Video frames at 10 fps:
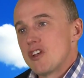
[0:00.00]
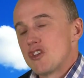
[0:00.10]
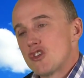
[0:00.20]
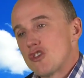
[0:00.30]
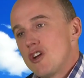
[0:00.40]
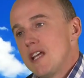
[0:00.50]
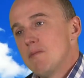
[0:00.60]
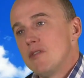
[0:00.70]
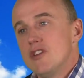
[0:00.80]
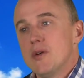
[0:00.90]
a
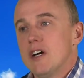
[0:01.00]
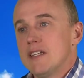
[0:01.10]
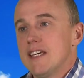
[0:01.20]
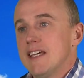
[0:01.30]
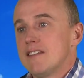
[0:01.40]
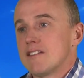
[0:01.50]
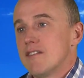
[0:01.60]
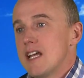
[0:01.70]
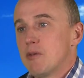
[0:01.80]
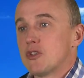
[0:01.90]
stream of new ideas and
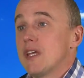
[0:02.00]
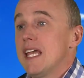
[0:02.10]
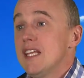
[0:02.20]
are able to